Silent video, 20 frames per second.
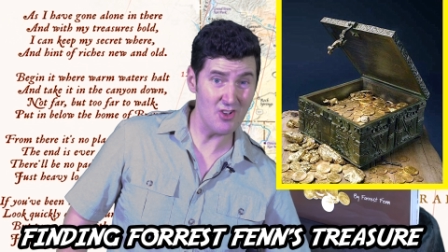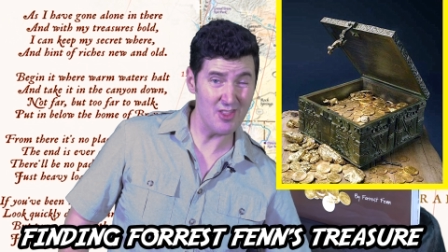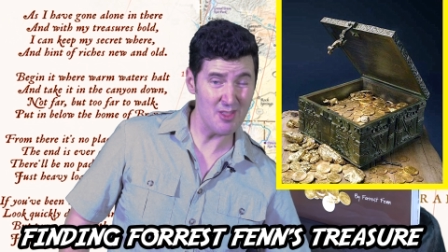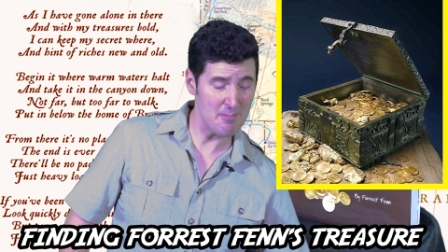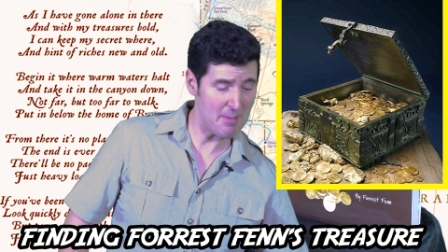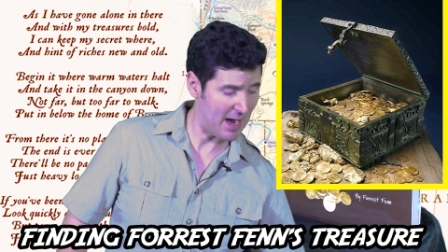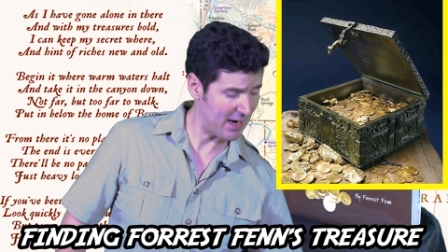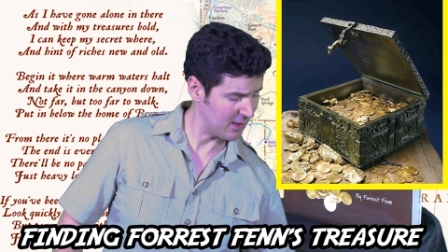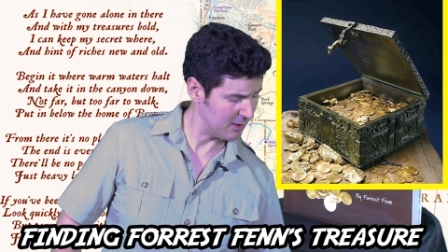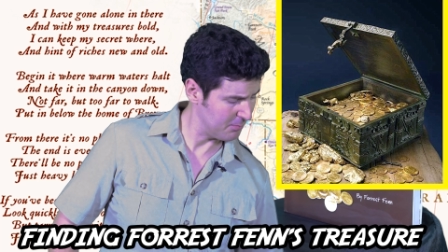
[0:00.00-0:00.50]
on
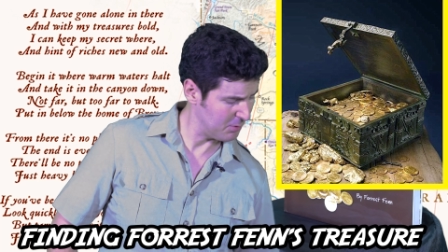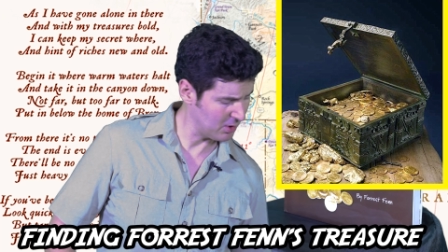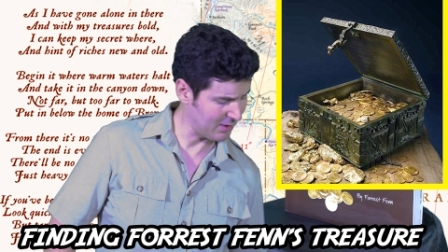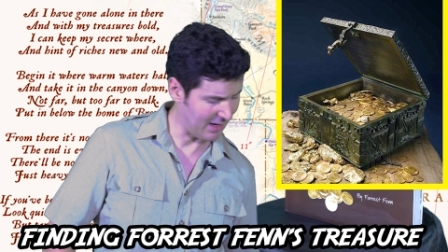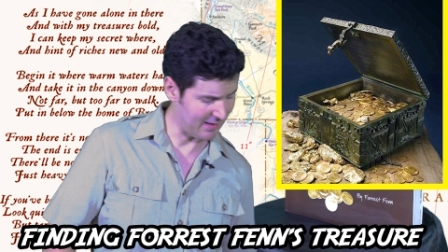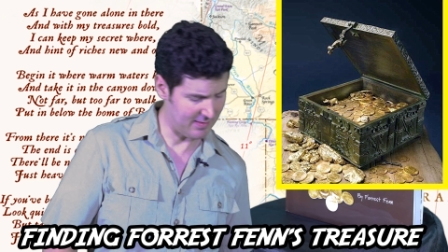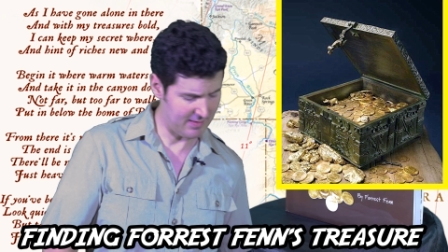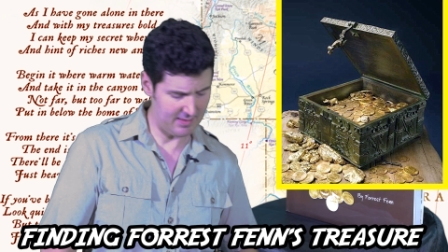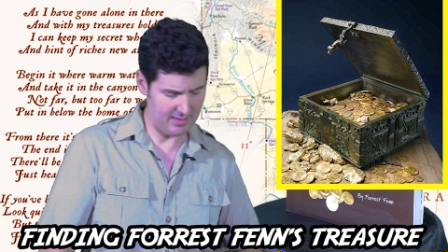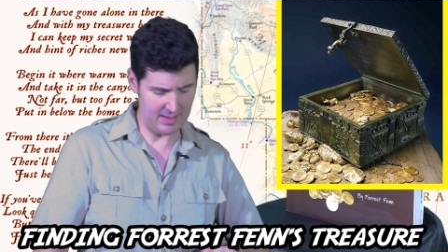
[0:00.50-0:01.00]
the back of the
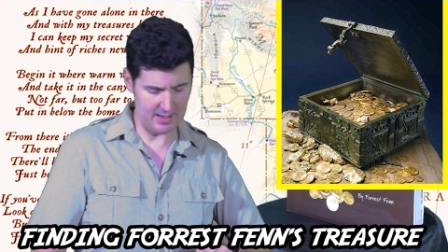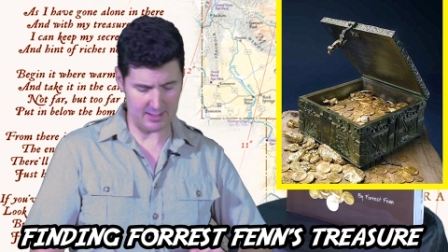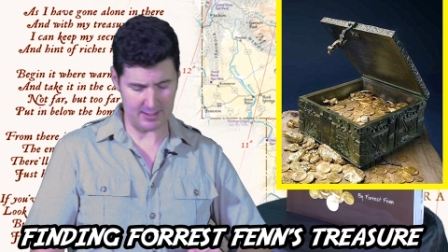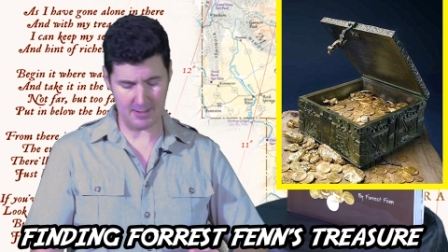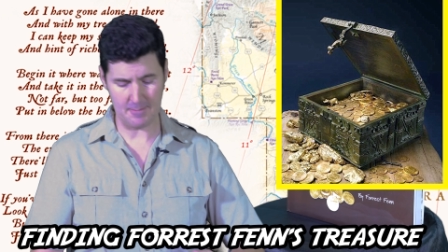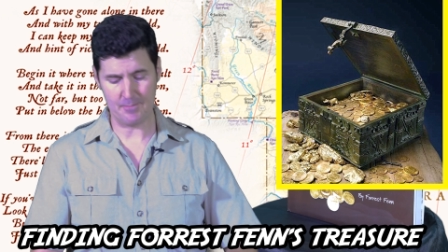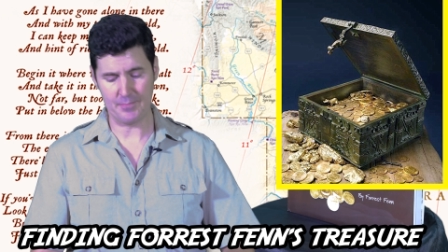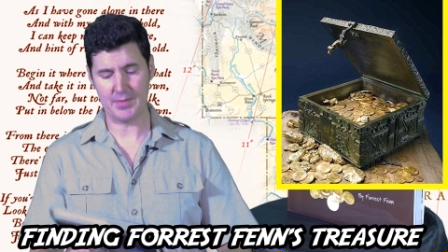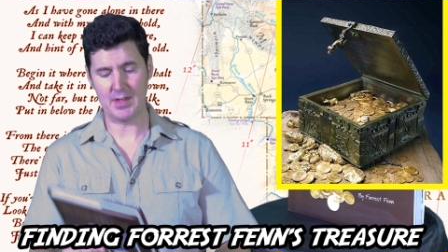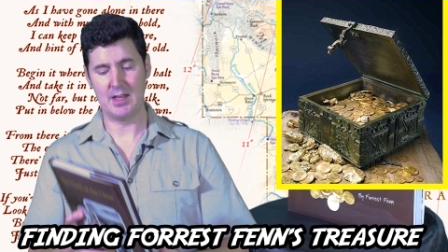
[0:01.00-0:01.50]
book, I think.
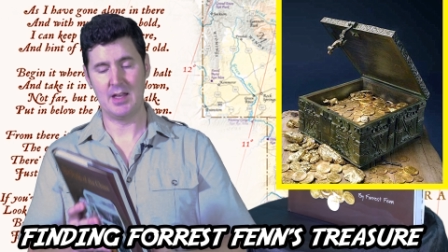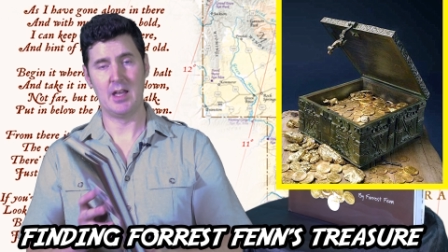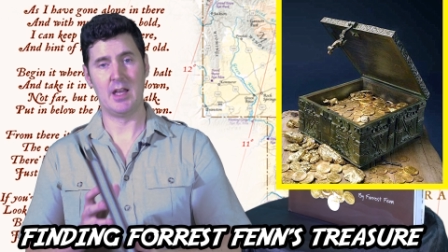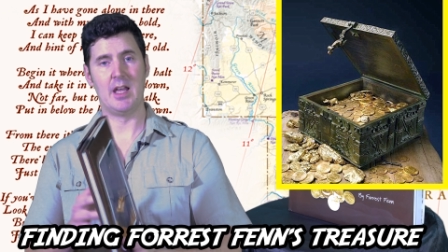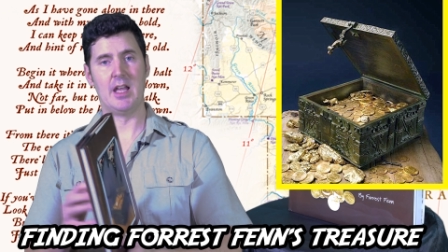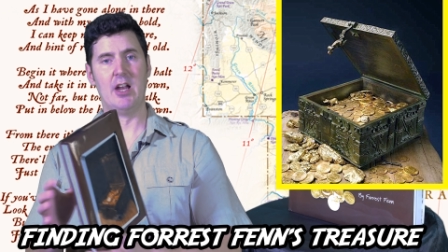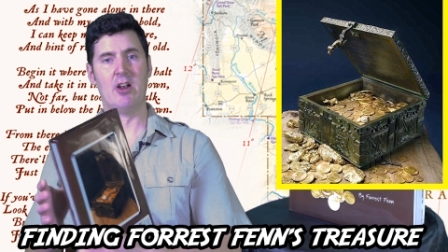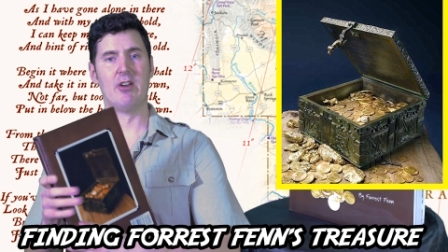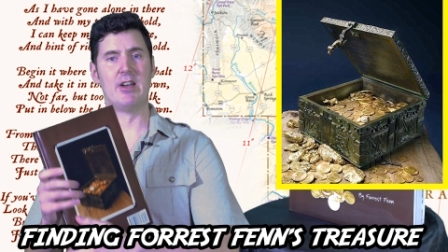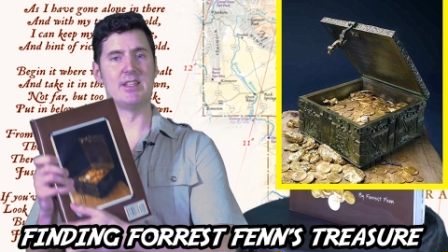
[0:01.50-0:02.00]

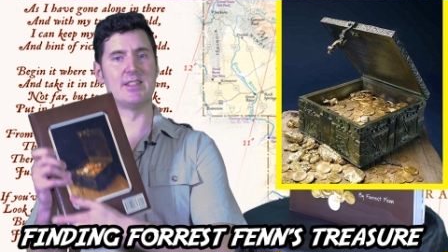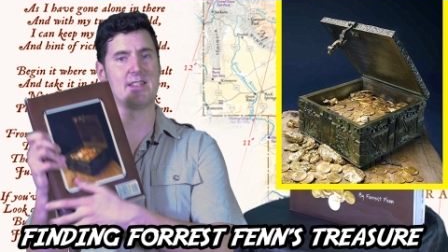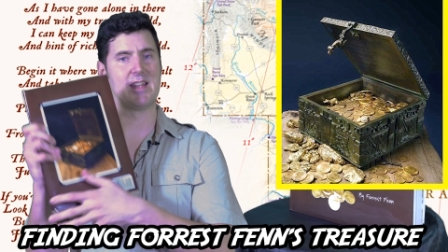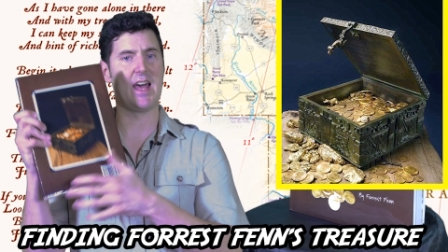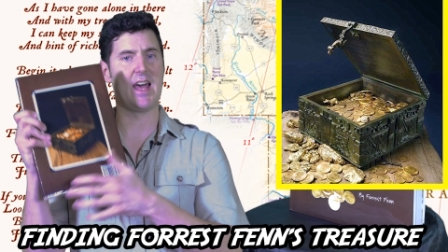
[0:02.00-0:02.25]
Here it is